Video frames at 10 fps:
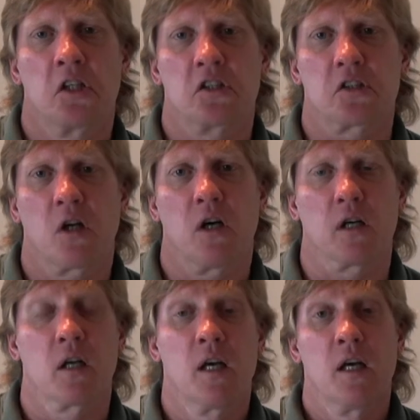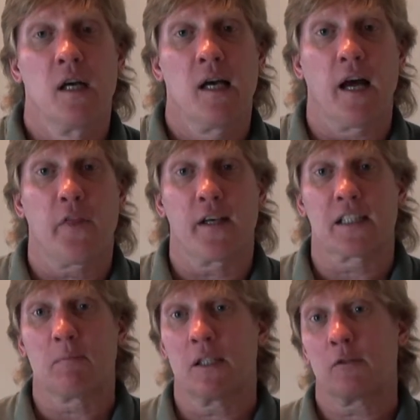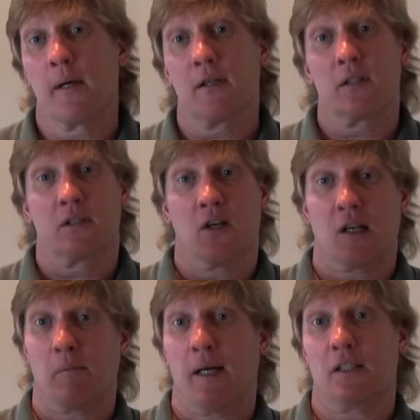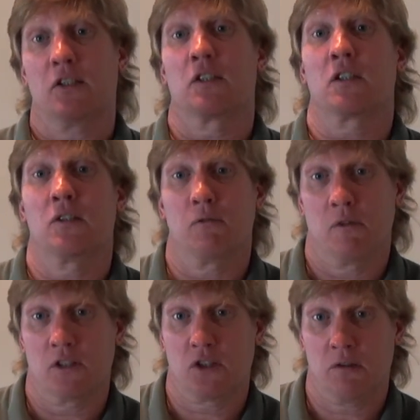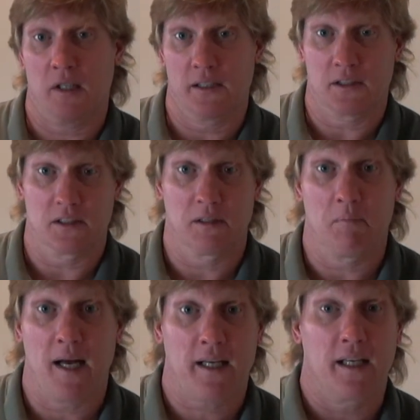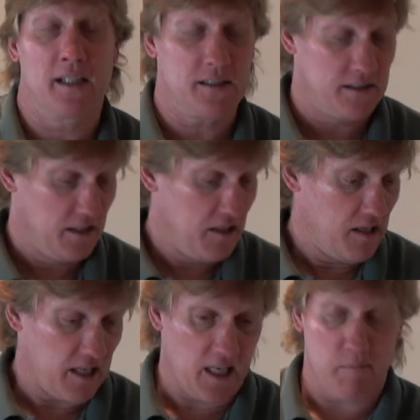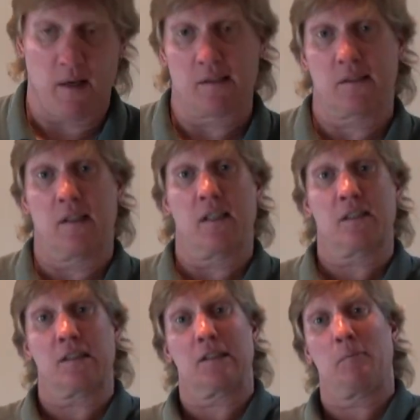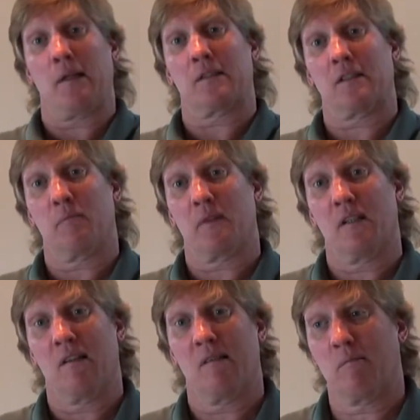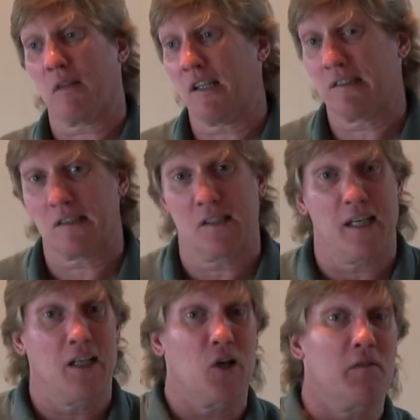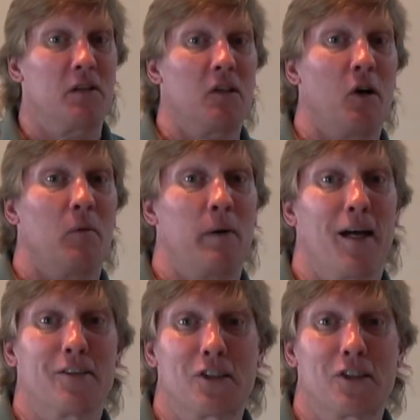it's gone. I think it's much better to talk about your shoelaces. In my case, I came out and said, this is about something kids today don't even know about,